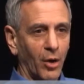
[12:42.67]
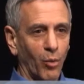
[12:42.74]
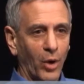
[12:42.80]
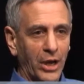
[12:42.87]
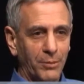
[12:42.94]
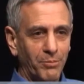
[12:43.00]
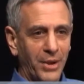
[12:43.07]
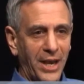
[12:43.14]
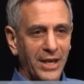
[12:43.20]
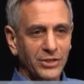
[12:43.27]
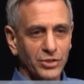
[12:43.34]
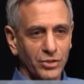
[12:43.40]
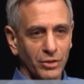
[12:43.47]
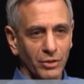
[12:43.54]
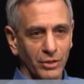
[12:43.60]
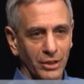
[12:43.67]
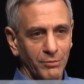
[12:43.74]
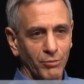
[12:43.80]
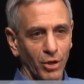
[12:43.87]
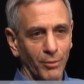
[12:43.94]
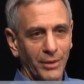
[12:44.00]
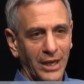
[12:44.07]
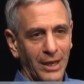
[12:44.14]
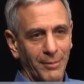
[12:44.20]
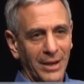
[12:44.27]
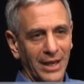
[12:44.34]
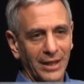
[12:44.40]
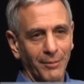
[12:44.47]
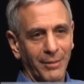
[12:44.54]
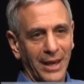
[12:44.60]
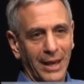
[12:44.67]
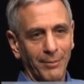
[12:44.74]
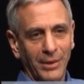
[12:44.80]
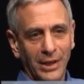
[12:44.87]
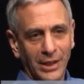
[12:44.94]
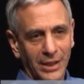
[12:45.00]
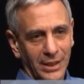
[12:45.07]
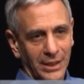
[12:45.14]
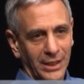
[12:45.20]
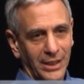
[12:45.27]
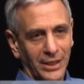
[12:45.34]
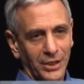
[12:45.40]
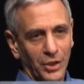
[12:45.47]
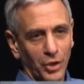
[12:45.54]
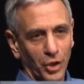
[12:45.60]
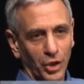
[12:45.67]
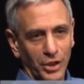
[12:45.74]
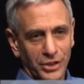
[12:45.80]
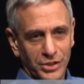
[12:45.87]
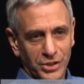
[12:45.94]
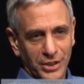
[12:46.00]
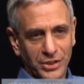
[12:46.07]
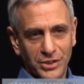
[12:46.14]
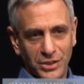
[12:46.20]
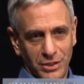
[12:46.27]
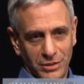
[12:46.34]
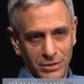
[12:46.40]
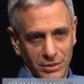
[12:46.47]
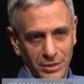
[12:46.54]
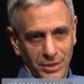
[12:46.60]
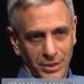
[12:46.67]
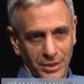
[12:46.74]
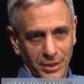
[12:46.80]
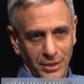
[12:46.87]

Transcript: a white pastor in Birmingham, Alabama in the early 60s,